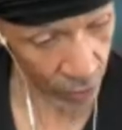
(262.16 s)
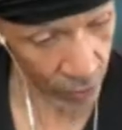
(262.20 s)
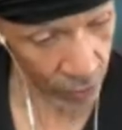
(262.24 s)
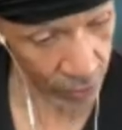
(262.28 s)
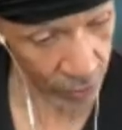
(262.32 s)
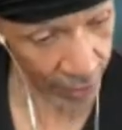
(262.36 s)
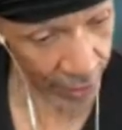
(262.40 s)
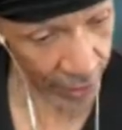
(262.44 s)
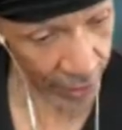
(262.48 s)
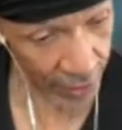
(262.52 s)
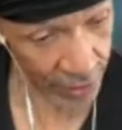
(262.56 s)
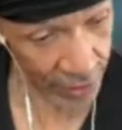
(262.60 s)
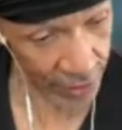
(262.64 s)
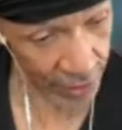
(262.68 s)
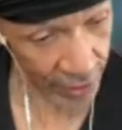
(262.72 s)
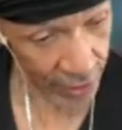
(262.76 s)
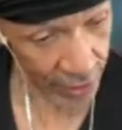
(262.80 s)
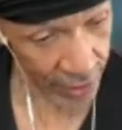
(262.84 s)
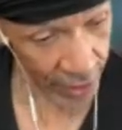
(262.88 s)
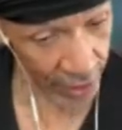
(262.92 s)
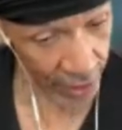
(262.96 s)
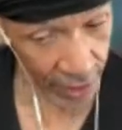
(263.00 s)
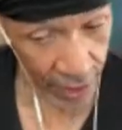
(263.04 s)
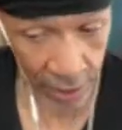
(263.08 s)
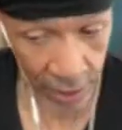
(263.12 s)
Danzig,
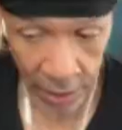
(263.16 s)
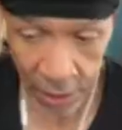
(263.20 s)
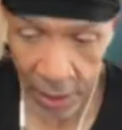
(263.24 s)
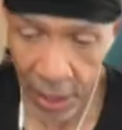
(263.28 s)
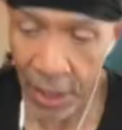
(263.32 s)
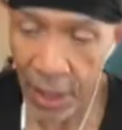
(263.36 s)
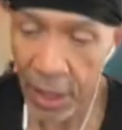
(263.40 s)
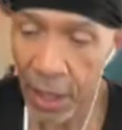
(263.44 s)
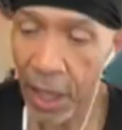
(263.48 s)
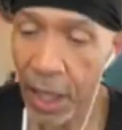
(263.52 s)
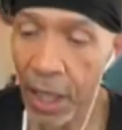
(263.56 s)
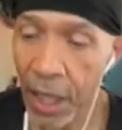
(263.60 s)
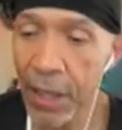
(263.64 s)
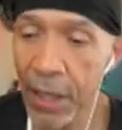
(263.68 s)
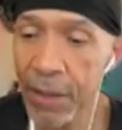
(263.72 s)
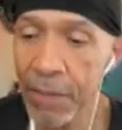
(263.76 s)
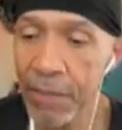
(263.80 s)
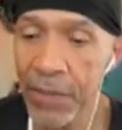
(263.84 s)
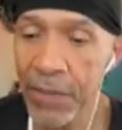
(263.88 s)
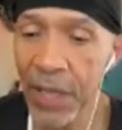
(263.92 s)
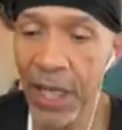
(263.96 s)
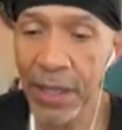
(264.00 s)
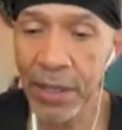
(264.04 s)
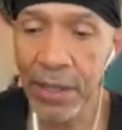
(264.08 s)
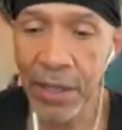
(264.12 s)
yeah.
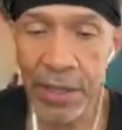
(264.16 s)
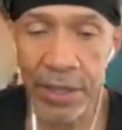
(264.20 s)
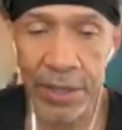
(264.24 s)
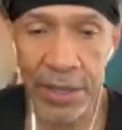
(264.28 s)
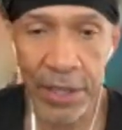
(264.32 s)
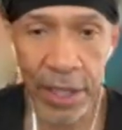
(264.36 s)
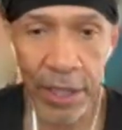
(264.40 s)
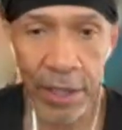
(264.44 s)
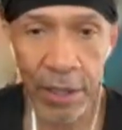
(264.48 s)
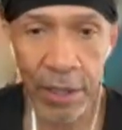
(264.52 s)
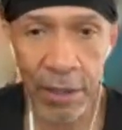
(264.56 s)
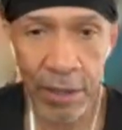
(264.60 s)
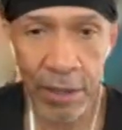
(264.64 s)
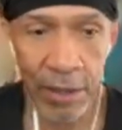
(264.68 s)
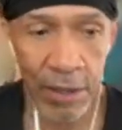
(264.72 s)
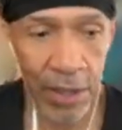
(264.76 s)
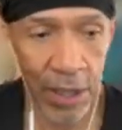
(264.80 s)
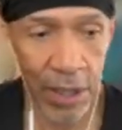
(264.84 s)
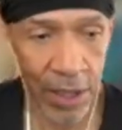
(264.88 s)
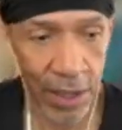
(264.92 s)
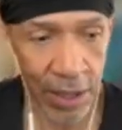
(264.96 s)
Not the singer.